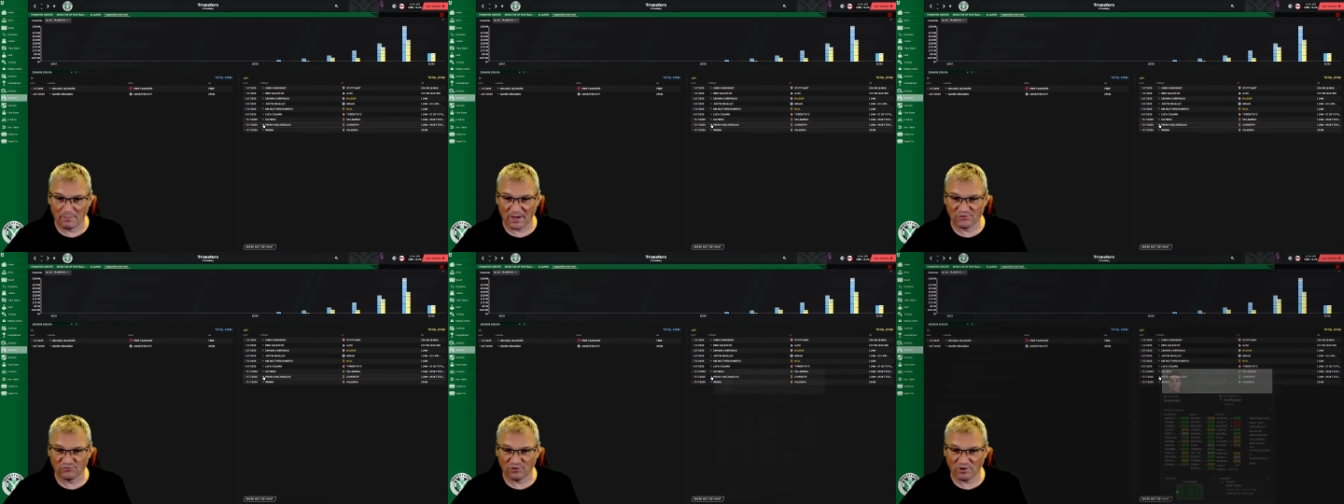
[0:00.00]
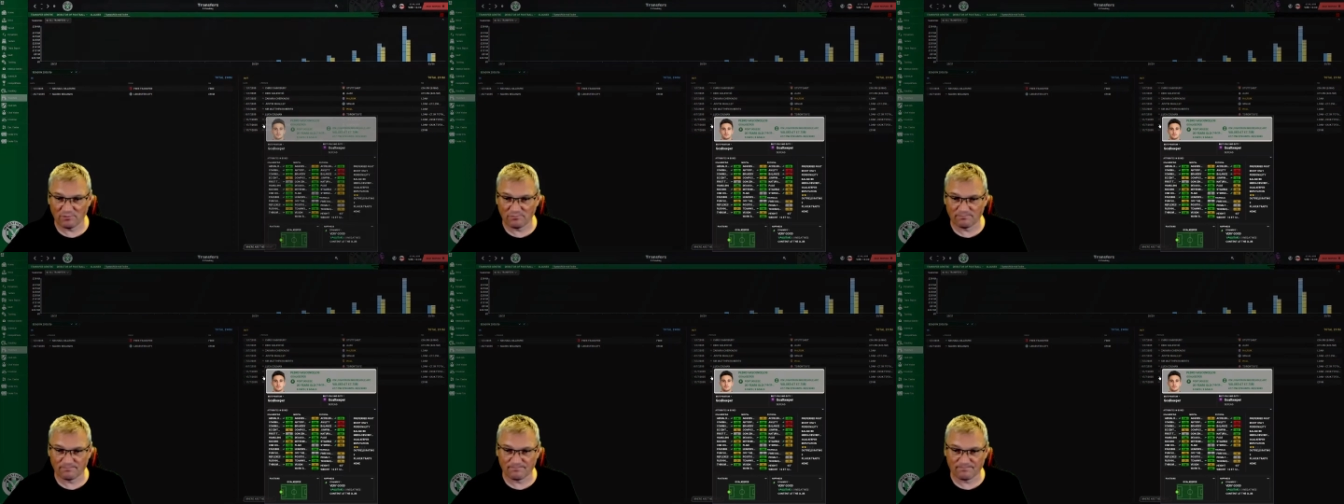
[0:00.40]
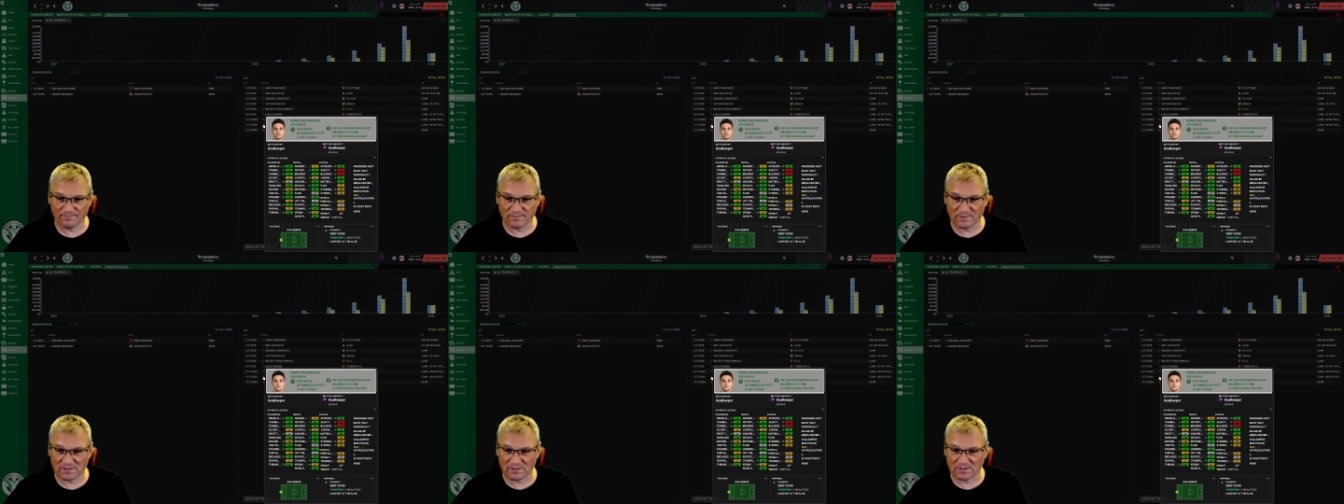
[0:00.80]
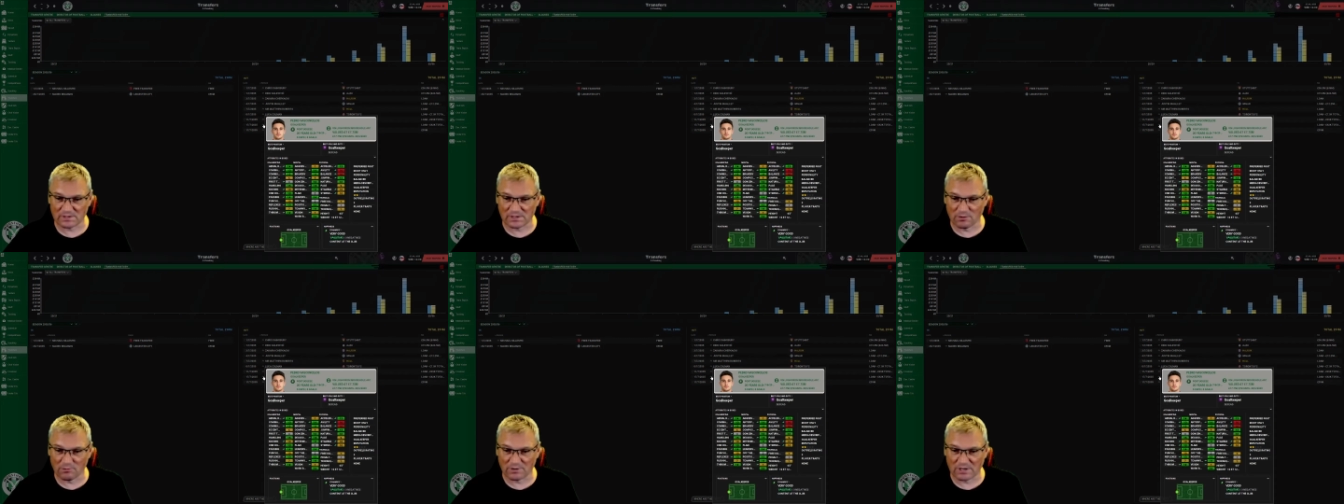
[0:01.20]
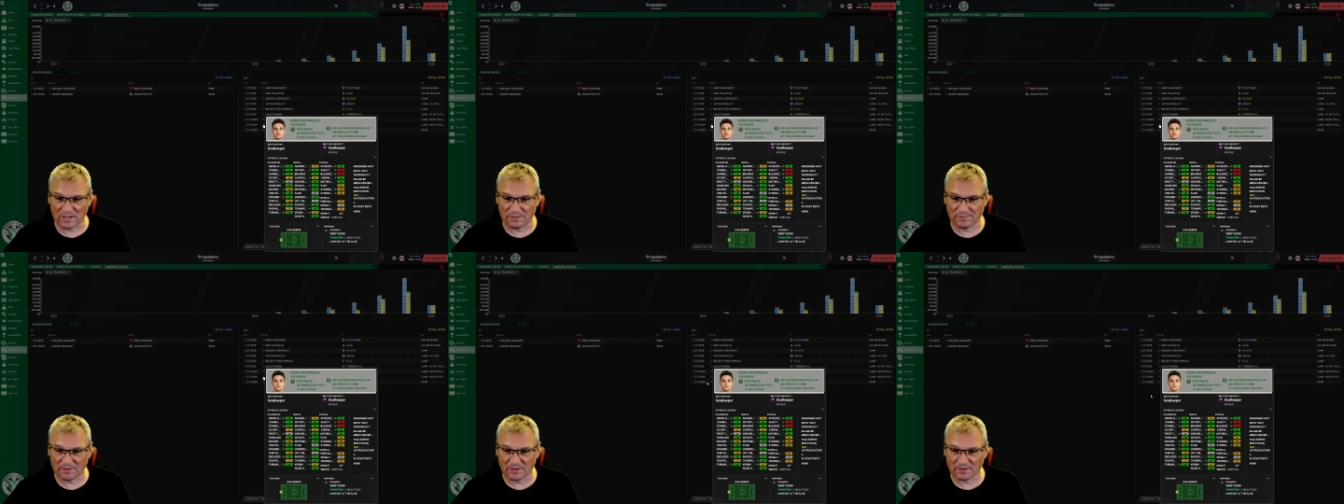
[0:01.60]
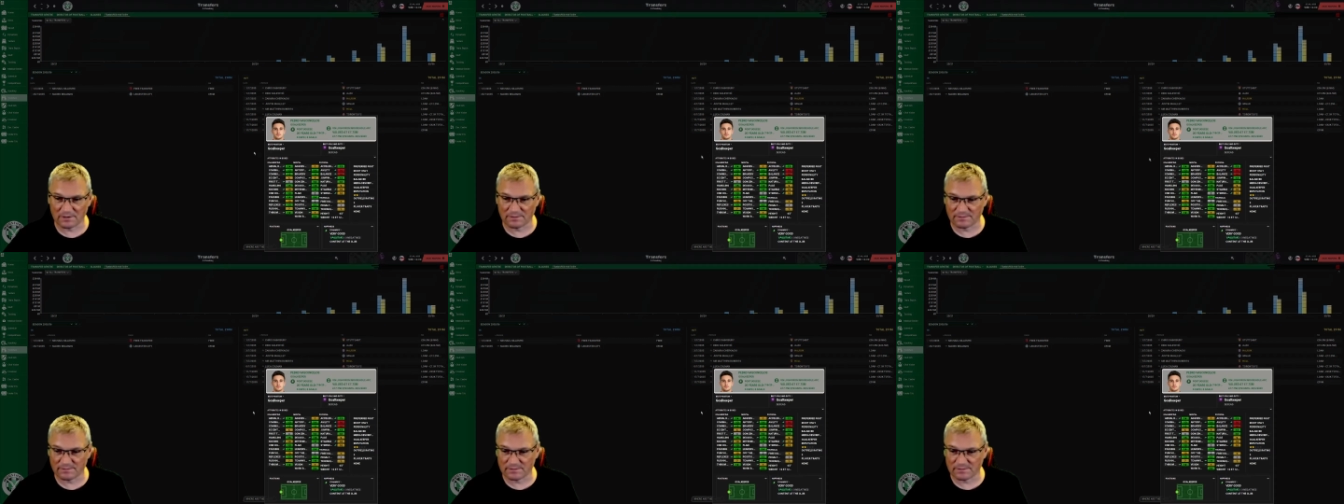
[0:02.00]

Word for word: Pedro, goalkeeper,